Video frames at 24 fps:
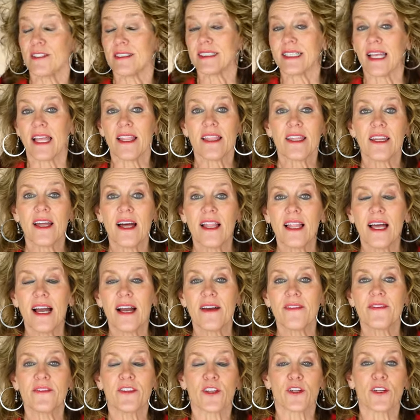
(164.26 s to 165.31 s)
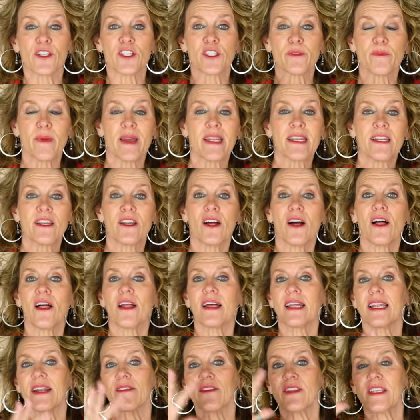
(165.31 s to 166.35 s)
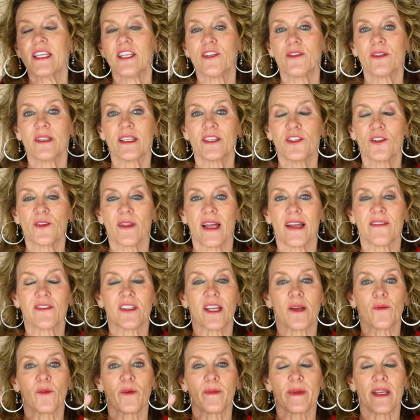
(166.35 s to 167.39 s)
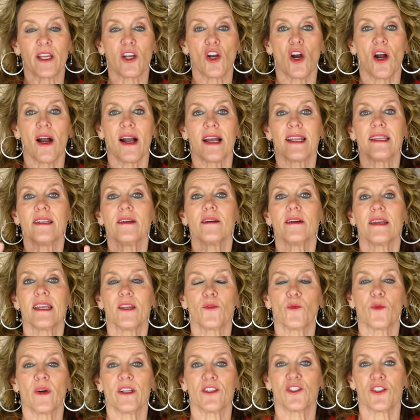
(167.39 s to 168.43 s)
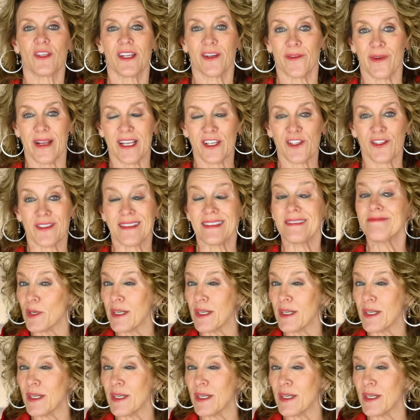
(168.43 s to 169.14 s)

They'll sell it all off. They're going to spend it all, and everything you did in your lifetime will be gone in one generation.